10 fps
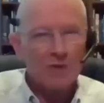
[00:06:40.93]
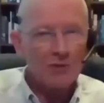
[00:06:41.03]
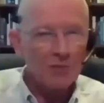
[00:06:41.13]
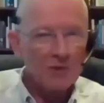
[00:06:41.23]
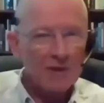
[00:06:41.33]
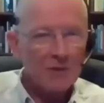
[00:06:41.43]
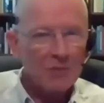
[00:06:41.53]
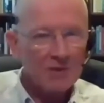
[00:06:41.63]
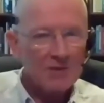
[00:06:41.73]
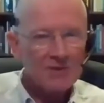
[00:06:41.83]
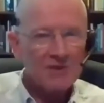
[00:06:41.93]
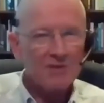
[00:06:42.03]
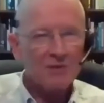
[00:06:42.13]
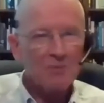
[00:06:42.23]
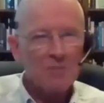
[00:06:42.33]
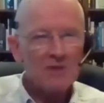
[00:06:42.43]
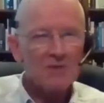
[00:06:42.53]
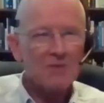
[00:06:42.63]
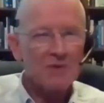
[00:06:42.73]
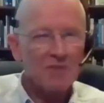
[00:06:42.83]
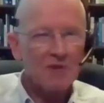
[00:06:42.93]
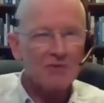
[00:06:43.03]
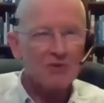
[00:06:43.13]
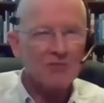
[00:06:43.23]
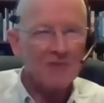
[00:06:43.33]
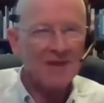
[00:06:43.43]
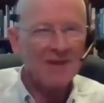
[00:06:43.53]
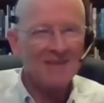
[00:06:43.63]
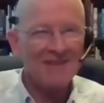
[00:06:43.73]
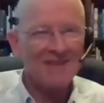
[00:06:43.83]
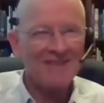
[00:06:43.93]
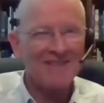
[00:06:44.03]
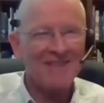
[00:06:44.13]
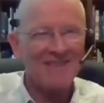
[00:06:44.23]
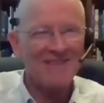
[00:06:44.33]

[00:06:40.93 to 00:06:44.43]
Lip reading: the reliability centered misery version. But